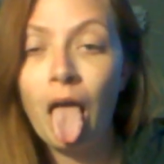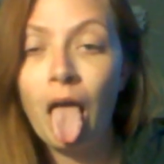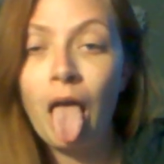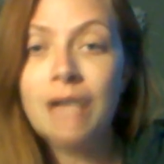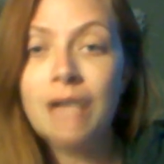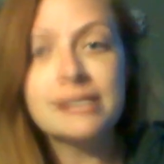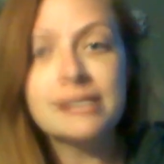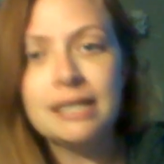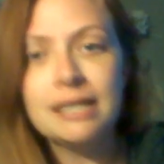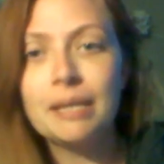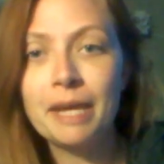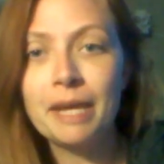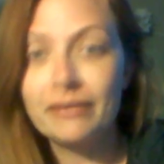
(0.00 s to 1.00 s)
See, I'm
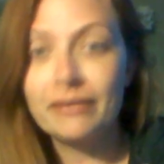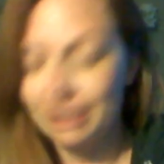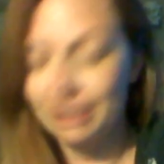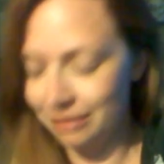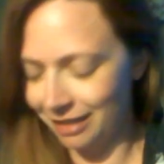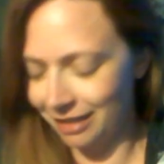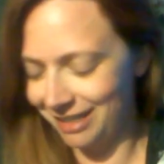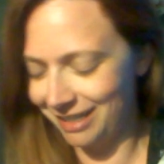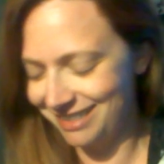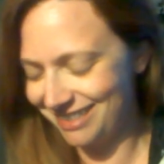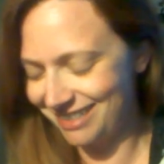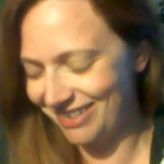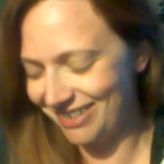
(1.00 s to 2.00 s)
out of it. I'll get
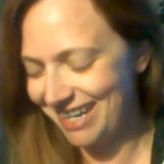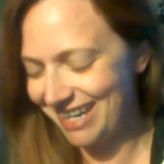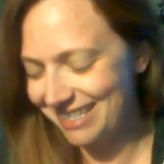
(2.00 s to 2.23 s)
to rest.